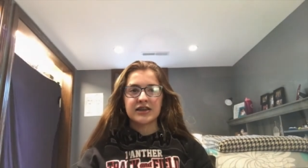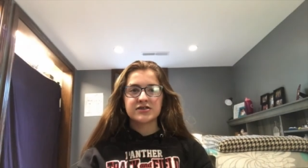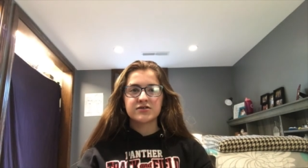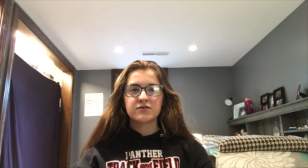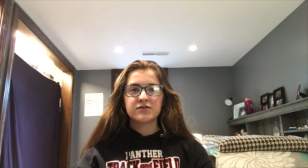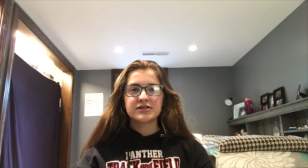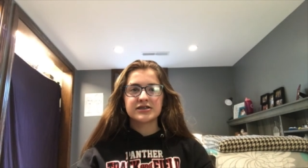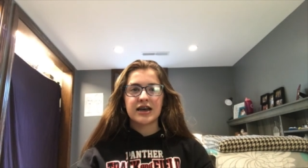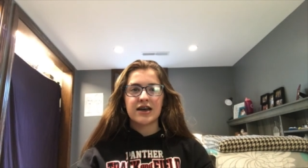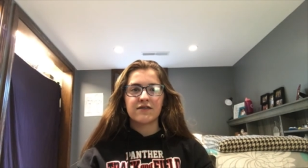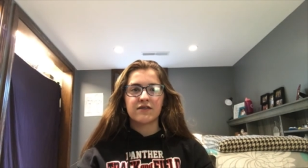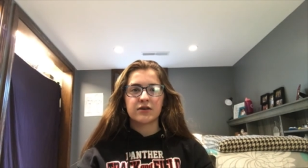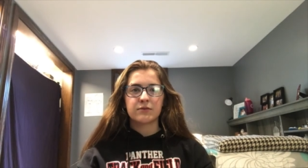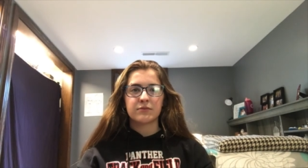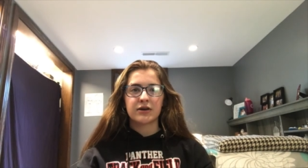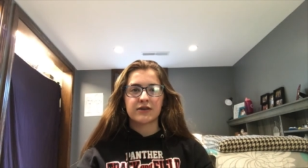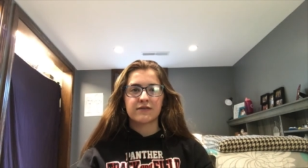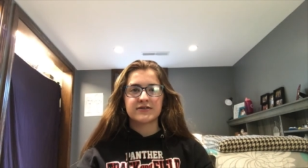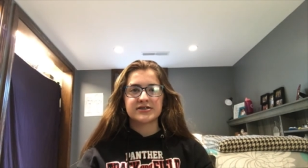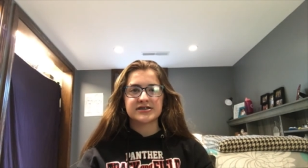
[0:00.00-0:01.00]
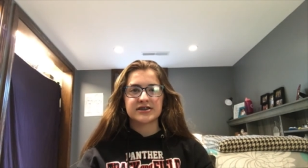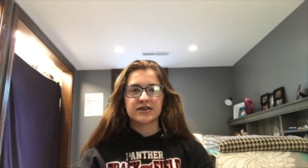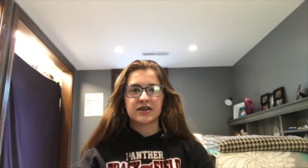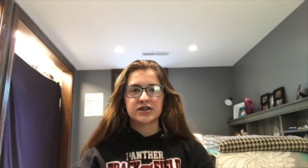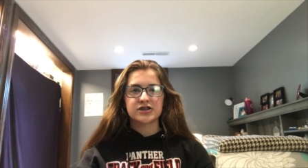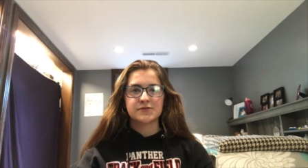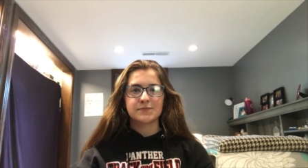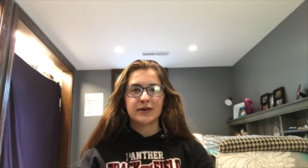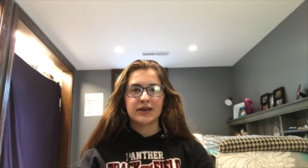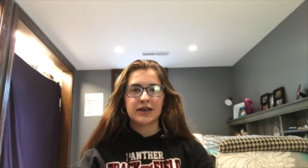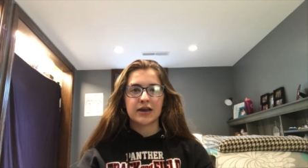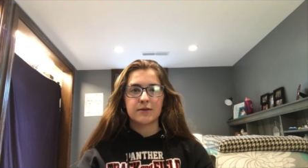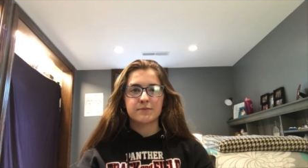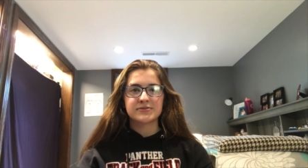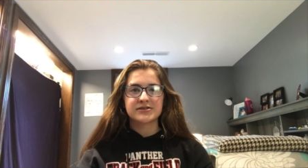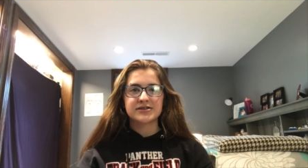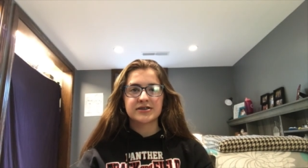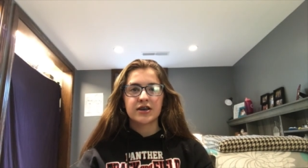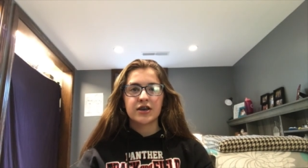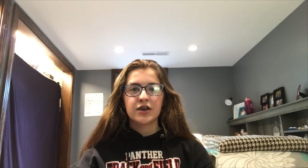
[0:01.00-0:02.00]
school is having breakfast and lunch
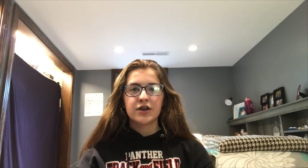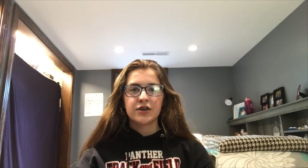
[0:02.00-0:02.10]
pickups.